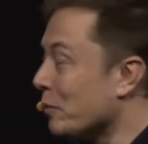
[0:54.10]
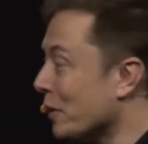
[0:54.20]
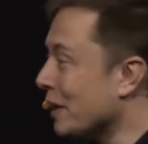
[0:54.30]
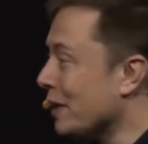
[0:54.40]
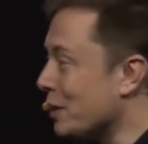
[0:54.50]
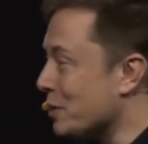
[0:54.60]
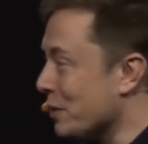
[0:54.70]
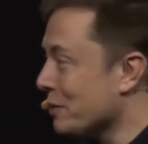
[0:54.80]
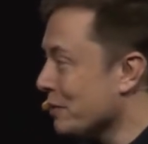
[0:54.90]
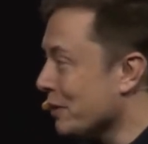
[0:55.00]
really
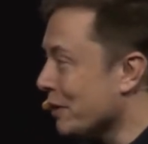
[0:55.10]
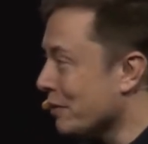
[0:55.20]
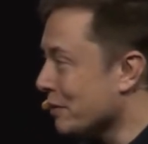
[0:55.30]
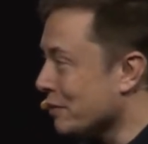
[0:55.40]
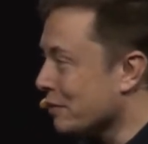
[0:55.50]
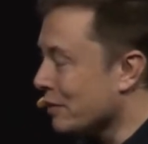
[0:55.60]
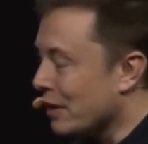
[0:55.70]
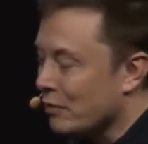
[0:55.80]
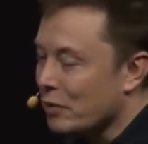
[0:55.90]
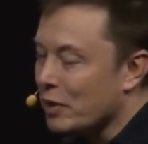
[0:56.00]
dangerous, you know, because,
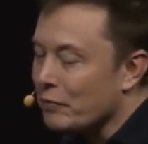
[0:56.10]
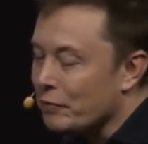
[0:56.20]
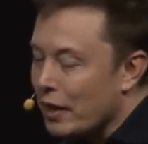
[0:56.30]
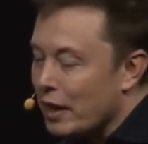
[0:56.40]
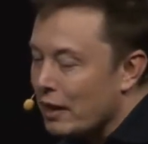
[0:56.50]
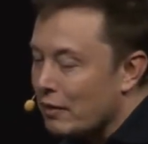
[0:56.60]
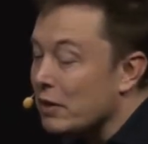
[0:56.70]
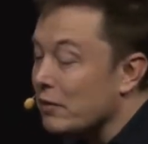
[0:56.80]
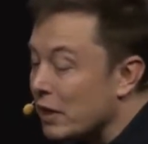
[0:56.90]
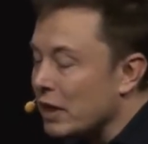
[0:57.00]
uh, but
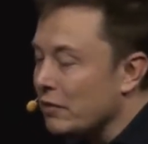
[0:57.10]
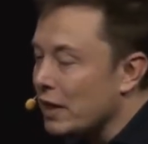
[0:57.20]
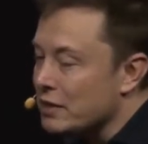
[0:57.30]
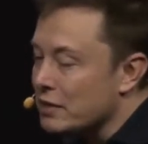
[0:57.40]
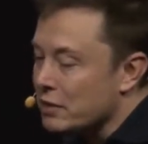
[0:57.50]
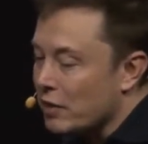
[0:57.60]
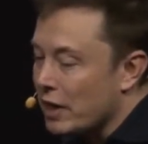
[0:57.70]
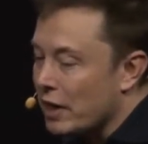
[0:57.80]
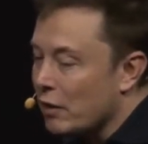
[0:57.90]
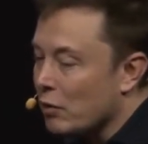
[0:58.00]
but even as it is
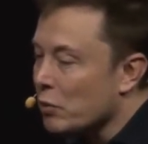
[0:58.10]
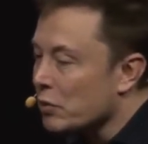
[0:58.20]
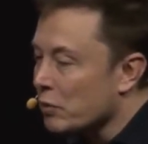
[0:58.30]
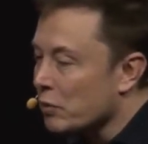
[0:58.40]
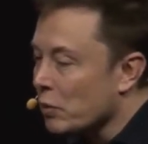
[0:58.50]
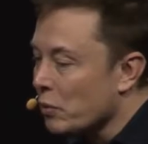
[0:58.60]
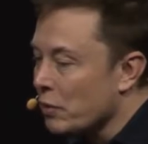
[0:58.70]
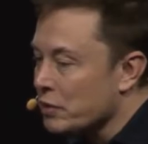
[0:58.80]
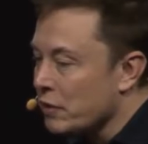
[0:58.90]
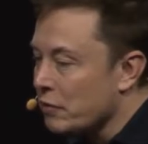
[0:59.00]
right now,
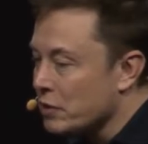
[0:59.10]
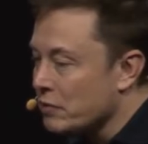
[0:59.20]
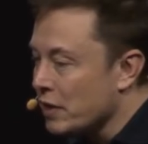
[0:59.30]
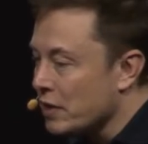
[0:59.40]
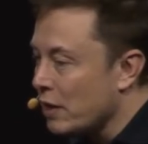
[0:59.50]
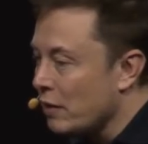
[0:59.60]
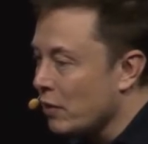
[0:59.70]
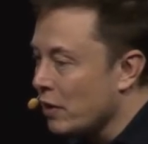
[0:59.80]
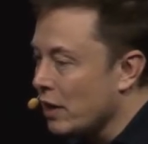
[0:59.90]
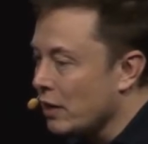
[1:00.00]
what we spend most of our
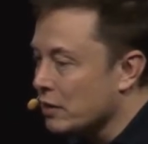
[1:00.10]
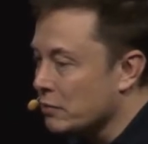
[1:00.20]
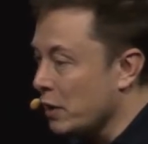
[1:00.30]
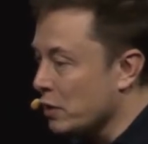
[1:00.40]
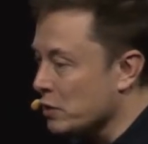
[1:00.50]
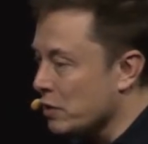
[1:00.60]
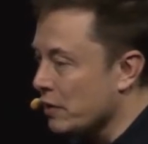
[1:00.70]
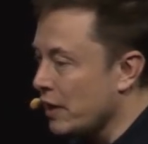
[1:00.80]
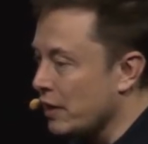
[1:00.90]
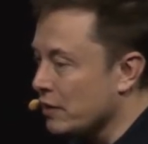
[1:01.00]
time on is making
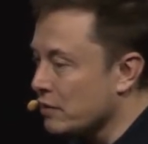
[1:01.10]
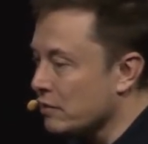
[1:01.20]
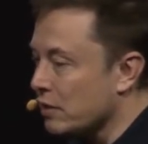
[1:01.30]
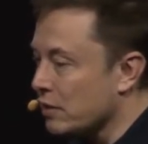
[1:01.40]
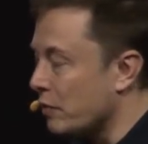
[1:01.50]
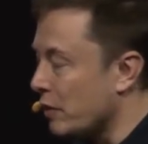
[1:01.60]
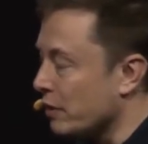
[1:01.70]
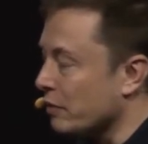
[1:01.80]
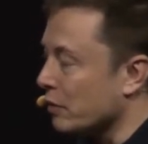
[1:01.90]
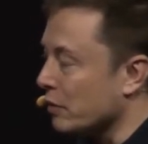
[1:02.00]
sure that it's, it's
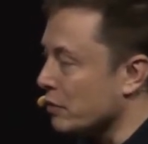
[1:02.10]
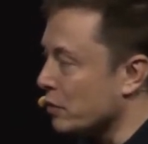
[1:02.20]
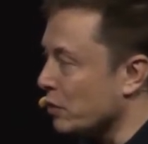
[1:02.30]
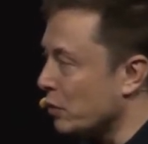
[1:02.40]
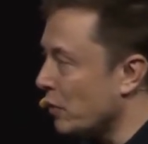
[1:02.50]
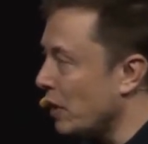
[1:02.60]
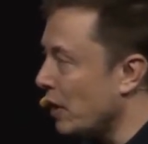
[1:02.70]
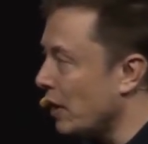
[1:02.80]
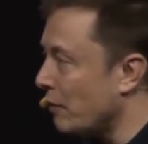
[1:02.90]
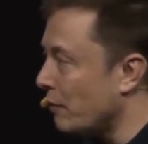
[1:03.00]
very difficult to do
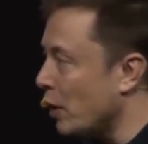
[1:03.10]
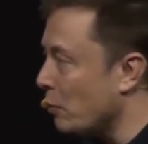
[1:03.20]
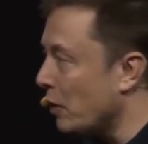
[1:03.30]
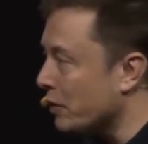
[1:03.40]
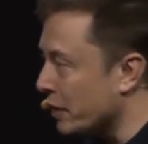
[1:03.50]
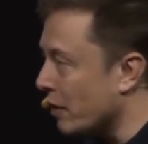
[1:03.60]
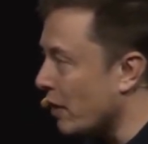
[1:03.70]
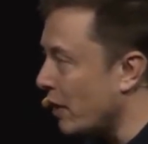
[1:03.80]
um, a multi-car